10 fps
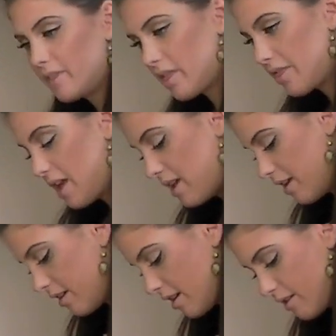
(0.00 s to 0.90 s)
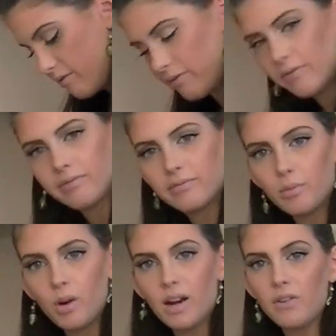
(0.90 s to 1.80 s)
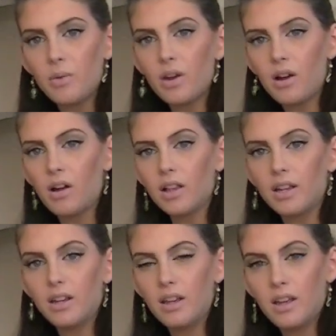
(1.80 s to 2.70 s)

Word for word: thing of whatever you want to call it.